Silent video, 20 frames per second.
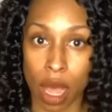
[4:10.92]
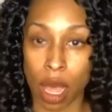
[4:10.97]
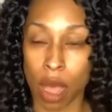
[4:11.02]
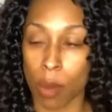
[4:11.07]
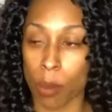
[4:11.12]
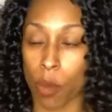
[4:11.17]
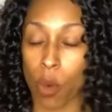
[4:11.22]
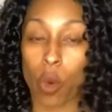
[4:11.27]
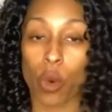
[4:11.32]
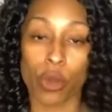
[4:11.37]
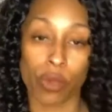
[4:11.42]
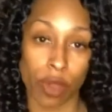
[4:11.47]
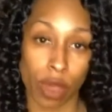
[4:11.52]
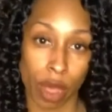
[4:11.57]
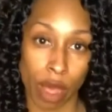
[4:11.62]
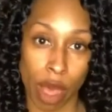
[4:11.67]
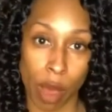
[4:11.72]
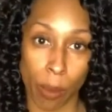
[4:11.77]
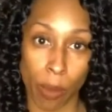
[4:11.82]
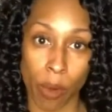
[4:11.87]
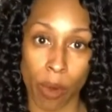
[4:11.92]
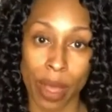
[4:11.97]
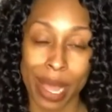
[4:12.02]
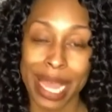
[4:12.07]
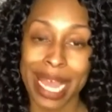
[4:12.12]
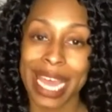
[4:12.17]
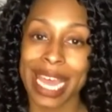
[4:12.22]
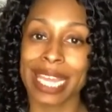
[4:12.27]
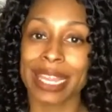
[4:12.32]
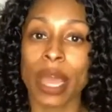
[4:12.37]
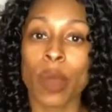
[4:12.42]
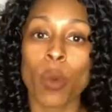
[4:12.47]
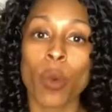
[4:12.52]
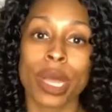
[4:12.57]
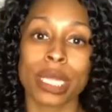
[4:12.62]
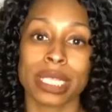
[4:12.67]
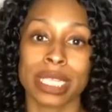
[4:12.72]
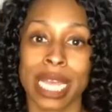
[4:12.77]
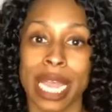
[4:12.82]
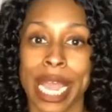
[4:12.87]
or the couple, and they want
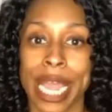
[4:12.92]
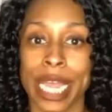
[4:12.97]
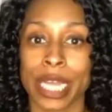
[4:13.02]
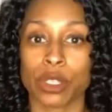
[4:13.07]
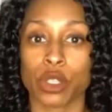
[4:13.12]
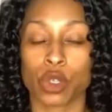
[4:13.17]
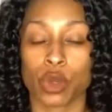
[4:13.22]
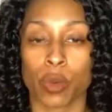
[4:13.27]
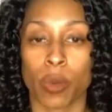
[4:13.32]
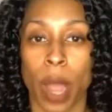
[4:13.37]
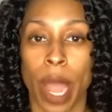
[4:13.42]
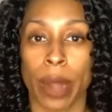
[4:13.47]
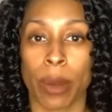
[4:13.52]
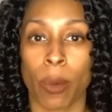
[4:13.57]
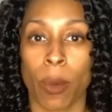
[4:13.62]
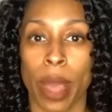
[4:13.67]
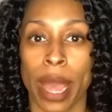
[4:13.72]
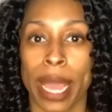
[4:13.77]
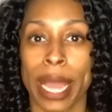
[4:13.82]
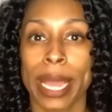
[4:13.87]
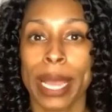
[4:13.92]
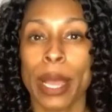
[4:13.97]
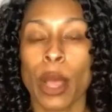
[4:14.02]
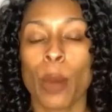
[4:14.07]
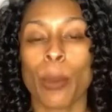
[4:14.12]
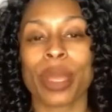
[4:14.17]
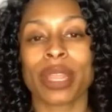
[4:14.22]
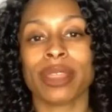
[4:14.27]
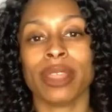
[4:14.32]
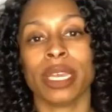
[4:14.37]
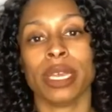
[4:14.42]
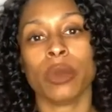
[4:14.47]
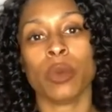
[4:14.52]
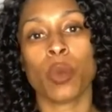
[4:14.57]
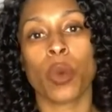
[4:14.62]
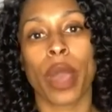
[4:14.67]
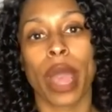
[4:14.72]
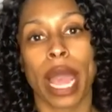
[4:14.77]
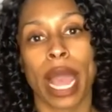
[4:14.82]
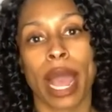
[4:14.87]
to answer right away. But then what
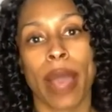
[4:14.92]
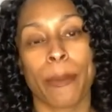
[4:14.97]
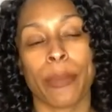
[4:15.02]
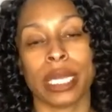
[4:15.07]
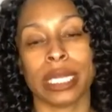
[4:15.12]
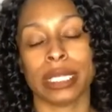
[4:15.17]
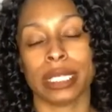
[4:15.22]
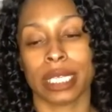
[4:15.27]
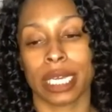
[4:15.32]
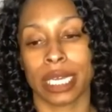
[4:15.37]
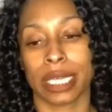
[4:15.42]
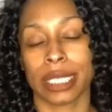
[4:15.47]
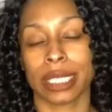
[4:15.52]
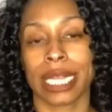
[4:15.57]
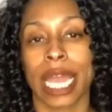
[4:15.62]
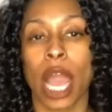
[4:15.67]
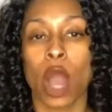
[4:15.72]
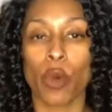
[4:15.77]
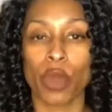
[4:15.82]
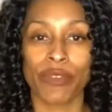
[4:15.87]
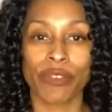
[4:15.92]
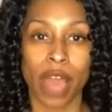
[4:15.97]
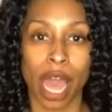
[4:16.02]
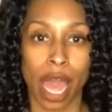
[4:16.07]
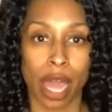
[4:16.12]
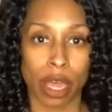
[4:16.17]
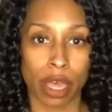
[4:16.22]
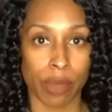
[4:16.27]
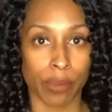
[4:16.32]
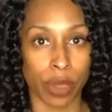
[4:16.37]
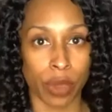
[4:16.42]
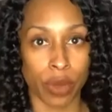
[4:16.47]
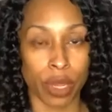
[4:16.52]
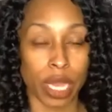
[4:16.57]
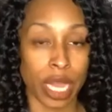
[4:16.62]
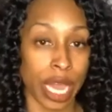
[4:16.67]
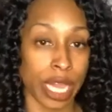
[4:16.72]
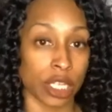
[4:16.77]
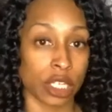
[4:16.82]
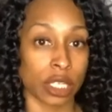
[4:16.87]
happens is now we've got
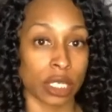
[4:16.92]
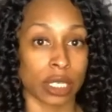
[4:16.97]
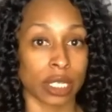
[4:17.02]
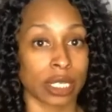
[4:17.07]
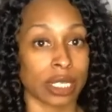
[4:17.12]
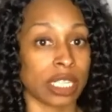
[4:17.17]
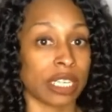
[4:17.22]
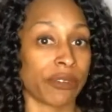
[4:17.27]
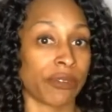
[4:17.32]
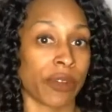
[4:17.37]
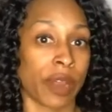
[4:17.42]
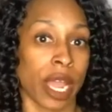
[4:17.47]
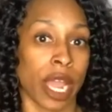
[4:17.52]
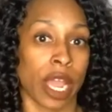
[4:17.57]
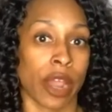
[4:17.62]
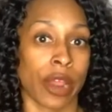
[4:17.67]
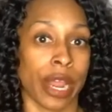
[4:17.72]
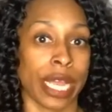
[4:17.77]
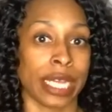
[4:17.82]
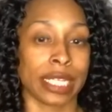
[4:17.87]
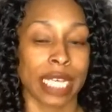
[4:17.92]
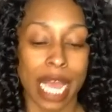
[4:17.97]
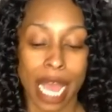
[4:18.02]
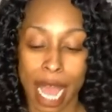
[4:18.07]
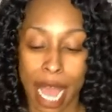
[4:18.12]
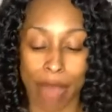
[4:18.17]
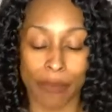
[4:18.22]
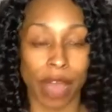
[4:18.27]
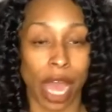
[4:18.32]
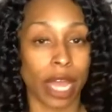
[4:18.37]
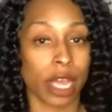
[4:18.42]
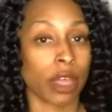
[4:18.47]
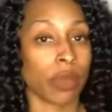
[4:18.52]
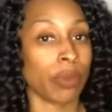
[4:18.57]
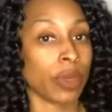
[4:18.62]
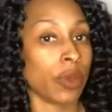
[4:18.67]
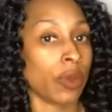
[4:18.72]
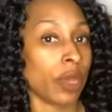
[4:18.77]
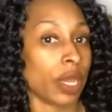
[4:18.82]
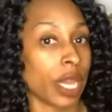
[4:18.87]
communications in different areas. I've got
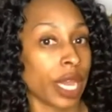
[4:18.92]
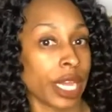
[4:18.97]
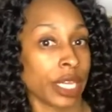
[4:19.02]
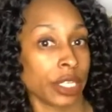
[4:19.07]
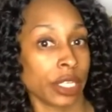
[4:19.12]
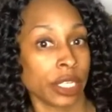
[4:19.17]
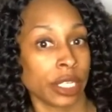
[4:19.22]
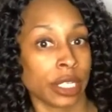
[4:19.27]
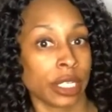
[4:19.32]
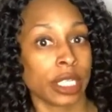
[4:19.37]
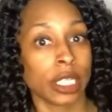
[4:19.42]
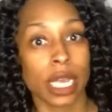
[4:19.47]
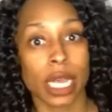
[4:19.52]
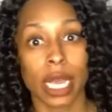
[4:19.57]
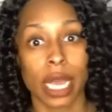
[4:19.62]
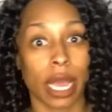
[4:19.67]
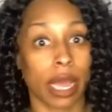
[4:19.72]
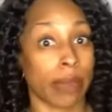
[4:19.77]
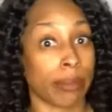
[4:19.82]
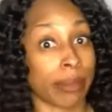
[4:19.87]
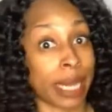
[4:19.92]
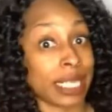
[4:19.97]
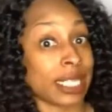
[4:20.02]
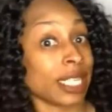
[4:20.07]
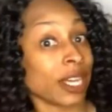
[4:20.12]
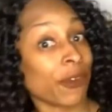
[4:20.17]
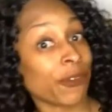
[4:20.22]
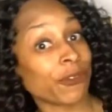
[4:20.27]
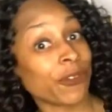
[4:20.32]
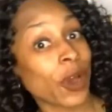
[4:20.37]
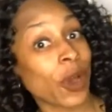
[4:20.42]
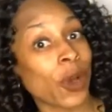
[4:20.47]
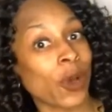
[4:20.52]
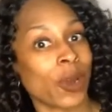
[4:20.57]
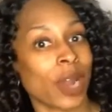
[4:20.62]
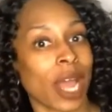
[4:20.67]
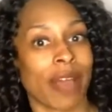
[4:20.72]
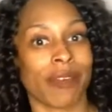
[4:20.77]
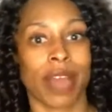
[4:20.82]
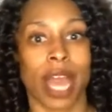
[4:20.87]
communications on my cell phone,
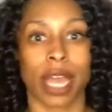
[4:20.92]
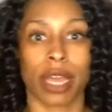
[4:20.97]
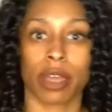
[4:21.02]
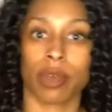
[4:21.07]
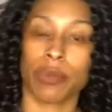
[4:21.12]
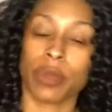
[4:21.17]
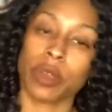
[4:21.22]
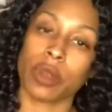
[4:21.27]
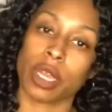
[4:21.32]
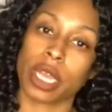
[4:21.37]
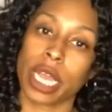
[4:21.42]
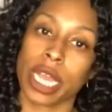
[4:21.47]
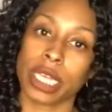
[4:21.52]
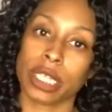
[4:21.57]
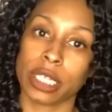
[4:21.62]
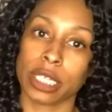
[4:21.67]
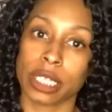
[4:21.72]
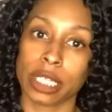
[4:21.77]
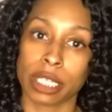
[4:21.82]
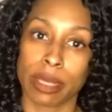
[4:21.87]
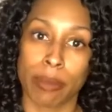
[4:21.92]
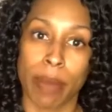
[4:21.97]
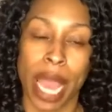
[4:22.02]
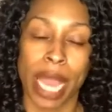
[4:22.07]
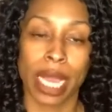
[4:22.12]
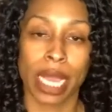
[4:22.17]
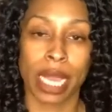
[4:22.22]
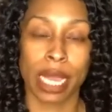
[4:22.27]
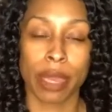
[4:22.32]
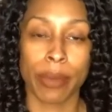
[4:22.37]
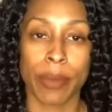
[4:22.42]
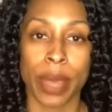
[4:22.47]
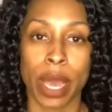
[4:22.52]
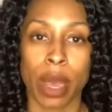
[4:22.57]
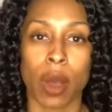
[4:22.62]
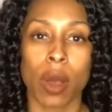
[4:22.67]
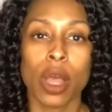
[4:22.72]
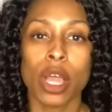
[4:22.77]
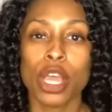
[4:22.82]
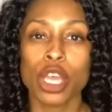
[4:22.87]
I've got communications in my email,
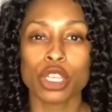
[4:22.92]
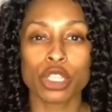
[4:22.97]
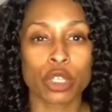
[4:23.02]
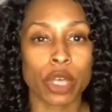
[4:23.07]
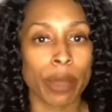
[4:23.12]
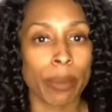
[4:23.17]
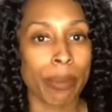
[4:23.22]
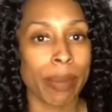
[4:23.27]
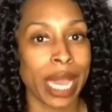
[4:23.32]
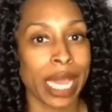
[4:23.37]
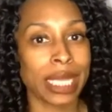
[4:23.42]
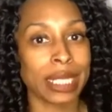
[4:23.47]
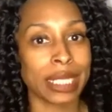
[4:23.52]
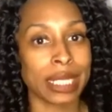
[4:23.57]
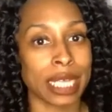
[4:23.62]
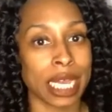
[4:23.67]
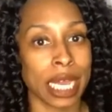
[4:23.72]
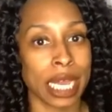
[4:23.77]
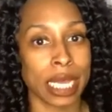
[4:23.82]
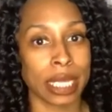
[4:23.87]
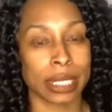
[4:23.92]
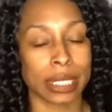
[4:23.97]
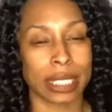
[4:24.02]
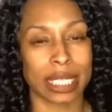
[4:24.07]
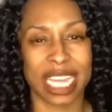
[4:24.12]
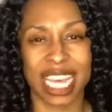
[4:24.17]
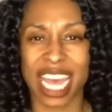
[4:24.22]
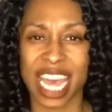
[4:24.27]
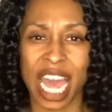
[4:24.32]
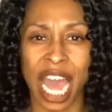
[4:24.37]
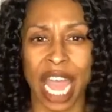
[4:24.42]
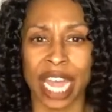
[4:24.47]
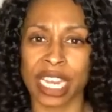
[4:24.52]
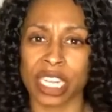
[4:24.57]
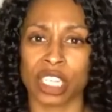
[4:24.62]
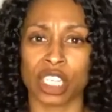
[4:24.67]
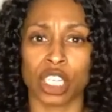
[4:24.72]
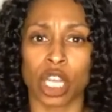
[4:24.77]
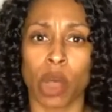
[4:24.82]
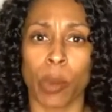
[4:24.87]
so it makes things kind of
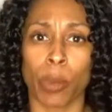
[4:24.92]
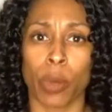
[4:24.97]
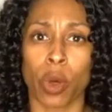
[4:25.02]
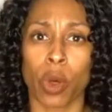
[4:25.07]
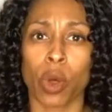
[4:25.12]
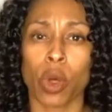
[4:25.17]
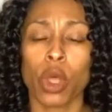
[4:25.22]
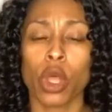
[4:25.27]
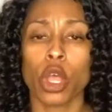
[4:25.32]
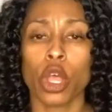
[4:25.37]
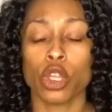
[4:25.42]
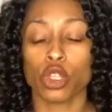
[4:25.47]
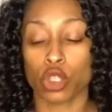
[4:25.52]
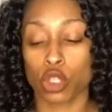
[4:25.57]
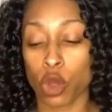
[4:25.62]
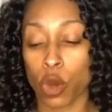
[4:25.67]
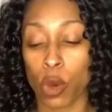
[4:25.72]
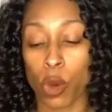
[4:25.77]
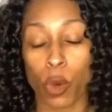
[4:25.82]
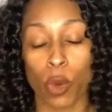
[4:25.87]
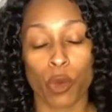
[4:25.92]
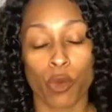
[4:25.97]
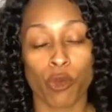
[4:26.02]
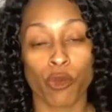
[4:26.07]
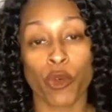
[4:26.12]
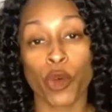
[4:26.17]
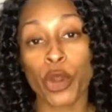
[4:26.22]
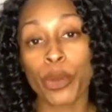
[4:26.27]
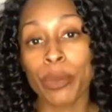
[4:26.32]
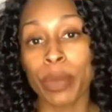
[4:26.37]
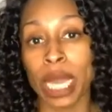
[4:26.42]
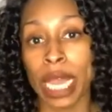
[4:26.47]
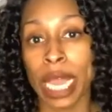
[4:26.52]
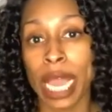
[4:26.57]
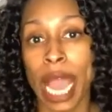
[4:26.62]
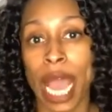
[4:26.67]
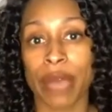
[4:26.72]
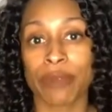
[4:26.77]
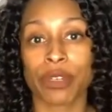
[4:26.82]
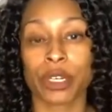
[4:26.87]
jumble. So for me,
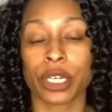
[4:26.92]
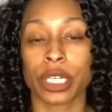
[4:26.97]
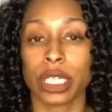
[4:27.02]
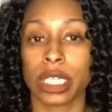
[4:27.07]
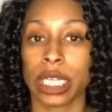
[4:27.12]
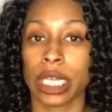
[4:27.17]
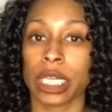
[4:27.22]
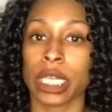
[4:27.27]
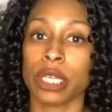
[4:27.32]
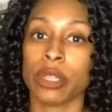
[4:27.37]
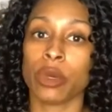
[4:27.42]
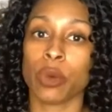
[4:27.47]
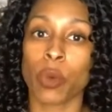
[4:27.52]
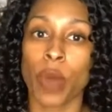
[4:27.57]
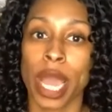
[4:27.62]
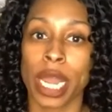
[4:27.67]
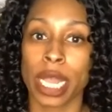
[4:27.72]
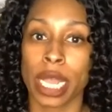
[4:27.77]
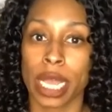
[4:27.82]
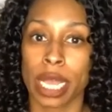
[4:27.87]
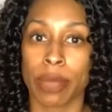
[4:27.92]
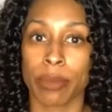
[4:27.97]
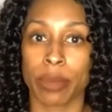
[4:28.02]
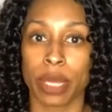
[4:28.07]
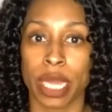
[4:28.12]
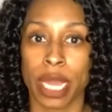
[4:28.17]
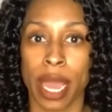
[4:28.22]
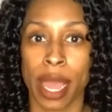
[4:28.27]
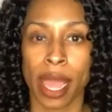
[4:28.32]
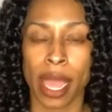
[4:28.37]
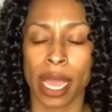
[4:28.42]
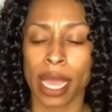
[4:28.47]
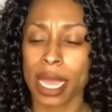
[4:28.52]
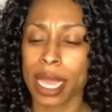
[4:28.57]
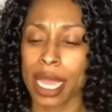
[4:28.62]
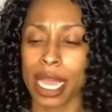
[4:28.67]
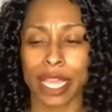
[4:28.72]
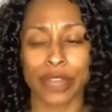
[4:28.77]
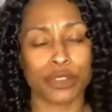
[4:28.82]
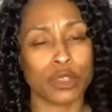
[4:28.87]
after attending the Wedding MBA
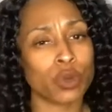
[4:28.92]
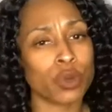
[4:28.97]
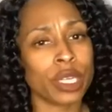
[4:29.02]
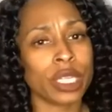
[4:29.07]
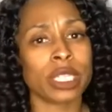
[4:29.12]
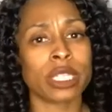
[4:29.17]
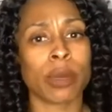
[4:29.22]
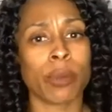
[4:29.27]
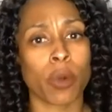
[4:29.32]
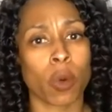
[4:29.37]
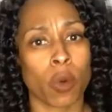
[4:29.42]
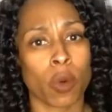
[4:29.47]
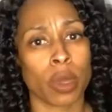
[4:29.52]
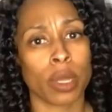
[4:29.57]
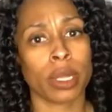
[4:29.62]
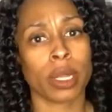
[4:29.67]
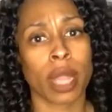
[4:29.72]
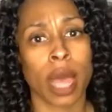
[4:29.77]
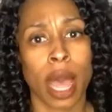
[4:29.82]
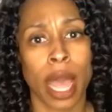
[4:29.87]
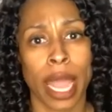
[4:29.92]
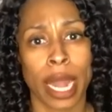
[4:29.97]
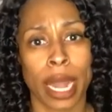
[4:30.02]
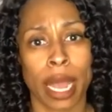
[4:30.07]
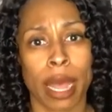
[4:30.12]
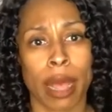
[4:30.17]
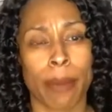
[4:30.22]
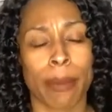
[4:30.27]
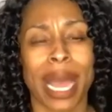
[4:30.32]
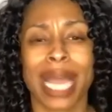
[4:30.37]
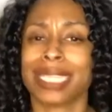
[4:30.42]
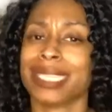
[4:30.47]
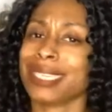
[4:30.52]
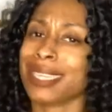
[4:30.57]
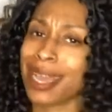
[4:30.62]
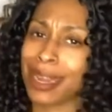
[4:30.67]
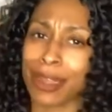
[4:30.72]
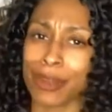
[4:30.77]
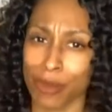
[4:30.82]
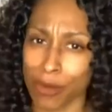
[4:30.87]
and doing some online, I study
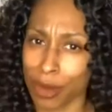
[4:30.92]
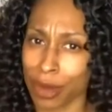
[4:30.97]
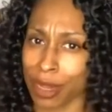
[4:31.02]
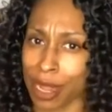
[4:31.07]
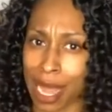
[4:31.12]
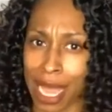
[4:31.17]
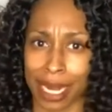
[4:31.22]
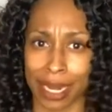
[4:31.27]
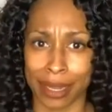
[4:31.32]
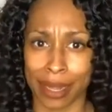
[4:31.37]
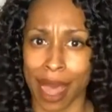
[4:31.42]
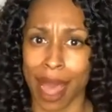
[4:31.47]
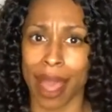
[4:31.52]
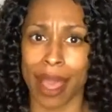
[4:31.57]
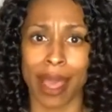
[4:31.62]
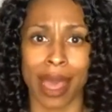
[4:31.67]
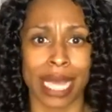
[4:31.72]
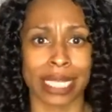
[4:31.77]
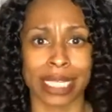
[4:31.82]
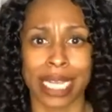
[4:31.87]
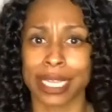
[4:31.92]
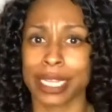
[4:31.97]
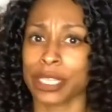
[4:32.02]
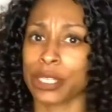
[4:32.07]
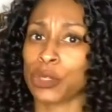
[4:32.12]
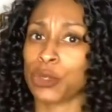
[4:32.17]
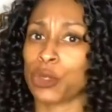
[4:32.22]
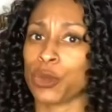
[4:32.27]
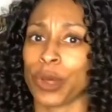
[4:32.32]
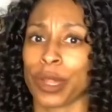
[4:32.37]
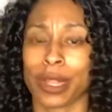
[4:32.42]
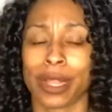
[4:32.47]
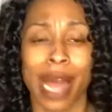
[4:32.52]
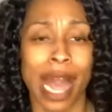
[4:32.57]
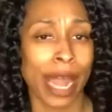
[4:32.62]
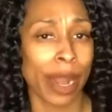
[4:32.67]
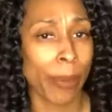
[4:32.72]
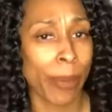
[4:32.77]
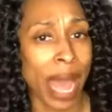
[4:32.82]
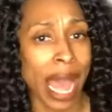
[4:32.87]
online a lot, guys. I listen to a lot of
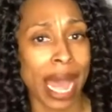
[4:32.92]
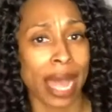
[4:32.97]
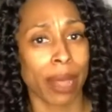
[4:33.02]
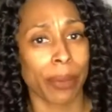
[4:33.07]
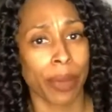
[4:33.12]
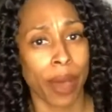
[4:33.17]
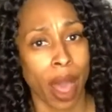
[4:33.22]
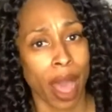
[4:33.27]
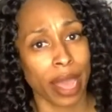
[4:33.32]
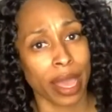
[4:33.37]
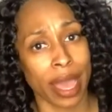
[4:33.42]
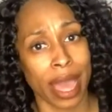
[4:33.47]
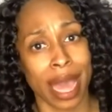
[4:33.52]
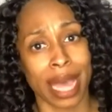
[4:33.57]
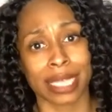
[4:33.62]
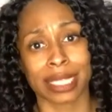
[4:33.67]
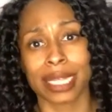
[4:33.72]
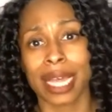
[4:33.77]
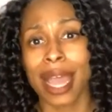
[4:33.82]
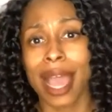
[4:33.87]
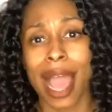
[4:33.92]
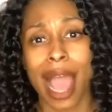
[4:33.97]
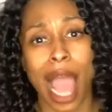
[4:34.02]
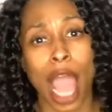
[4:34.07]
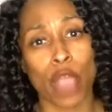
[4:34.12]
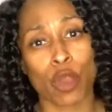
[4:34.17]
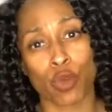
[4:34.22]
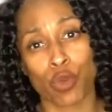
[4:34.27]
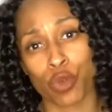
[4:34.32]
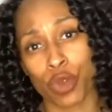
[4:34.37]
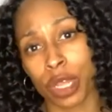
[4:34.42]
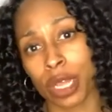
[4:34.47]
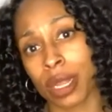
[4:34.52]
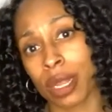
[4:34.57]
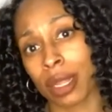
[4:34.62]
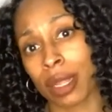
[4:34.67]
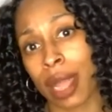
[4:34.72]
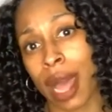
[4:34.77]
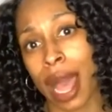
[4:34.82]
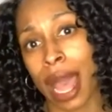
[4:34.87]
podcasts, I read a
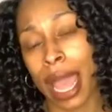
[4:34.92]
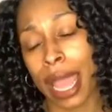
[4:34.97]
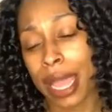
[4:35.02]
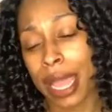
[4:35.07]
lot,